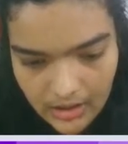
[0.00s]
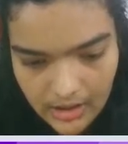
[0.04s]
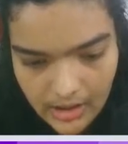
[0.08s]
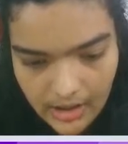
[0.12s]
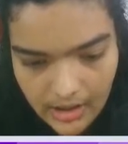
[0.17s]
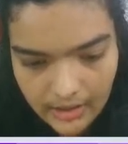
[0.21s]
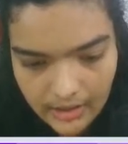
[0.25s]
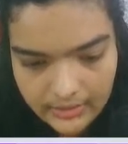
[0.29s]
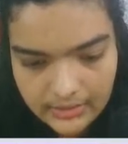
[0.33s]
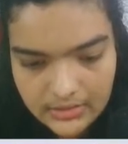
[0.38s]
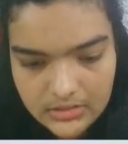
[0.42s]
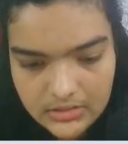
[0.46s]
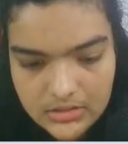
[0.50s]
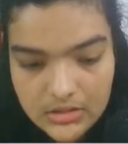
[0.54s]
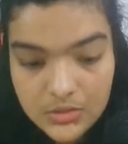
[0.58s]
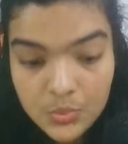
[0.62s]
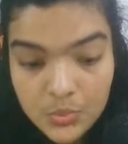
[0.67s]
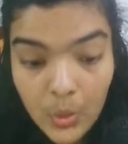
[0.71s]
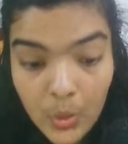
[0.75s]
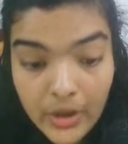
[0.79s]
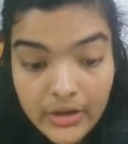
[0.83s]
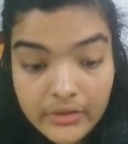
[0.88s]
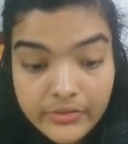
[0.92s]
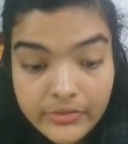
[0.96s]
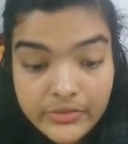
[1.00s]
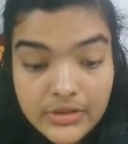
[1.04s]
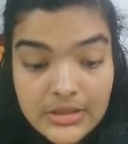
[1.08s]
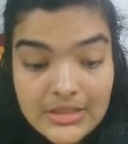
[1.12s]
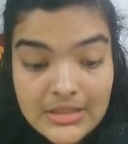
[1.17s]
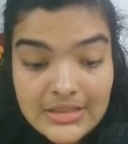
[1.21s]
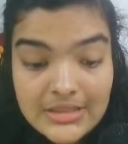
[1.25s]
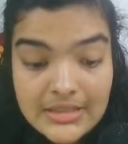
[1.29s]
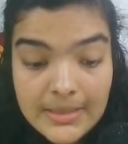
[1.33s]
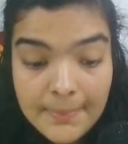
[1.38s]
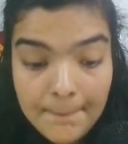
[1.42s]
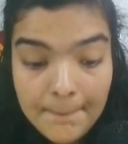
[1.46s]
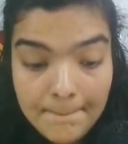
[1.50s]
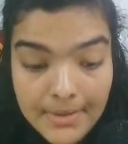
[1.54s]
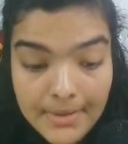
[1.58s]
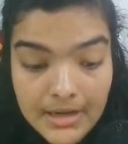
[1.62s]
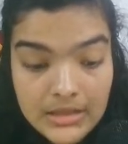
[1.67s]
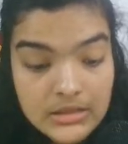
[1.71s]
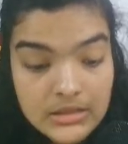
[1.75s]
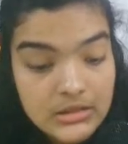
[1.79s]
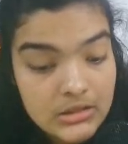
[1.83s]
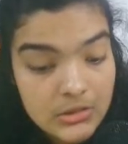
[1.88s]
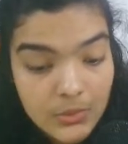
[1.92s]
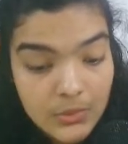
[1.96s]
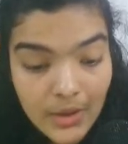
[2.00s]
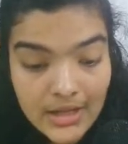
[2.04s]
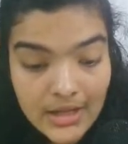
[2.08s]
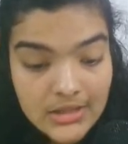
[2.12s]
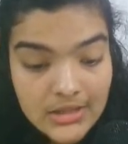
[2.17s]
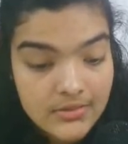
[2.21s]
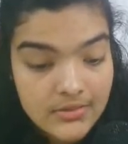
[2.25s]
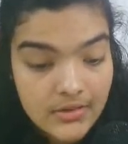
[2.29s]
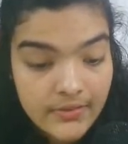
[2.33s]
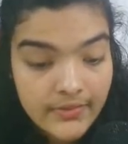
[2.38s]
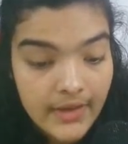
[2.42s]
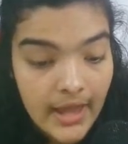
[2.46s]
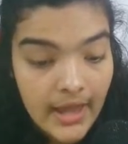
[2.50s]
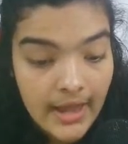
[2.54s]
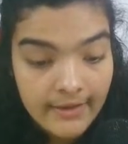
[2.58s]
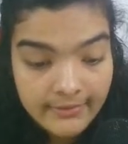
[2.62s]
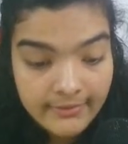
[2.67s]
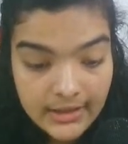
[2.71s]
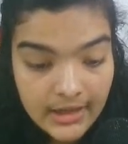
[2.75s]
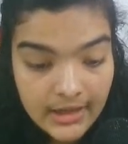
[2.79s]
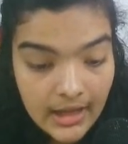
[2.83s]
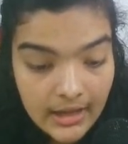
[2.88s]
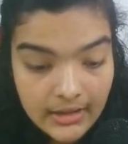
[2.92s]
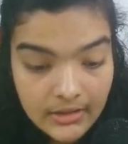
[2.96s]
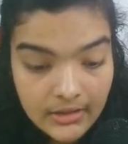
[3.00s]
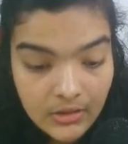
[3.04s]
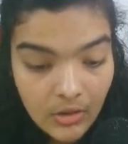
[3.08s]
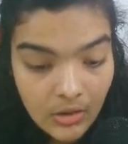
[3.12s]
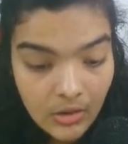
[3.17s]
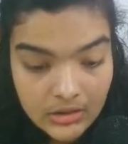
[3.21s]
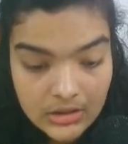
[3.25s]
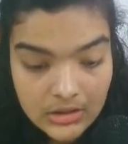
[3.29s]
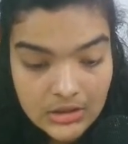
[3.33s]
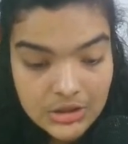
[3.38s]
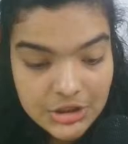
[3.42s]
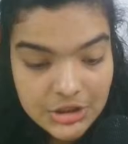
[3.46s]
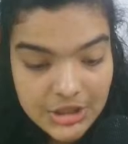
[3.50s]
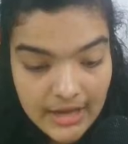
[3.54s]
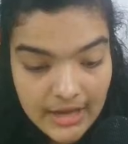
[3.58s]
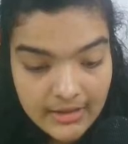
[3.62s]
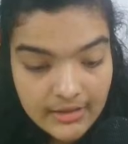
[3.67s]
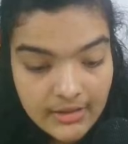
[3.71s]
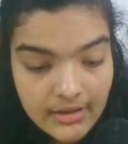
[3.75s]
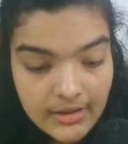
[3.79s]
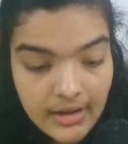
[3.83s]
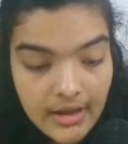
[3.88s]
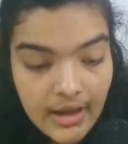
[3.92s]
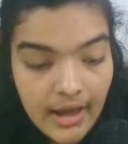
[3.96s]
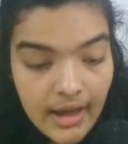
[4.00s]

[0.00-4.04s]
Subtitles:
This is one of the simplest UIs we've ever done on this channel,